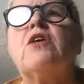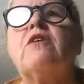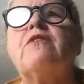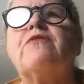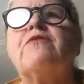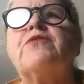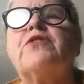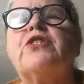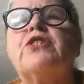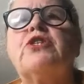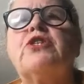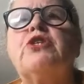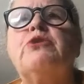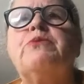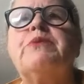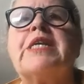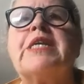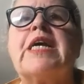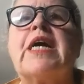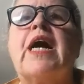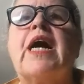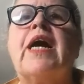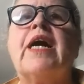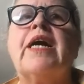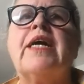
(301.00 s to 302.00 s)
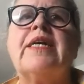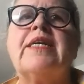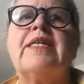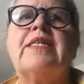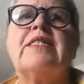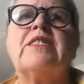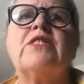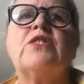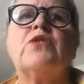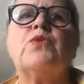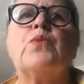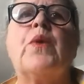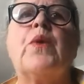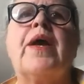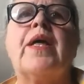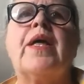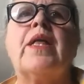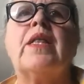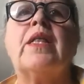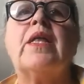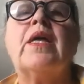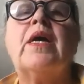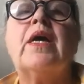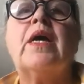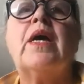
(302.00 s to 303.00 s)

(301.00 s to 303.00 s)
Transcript: off to humankind as well,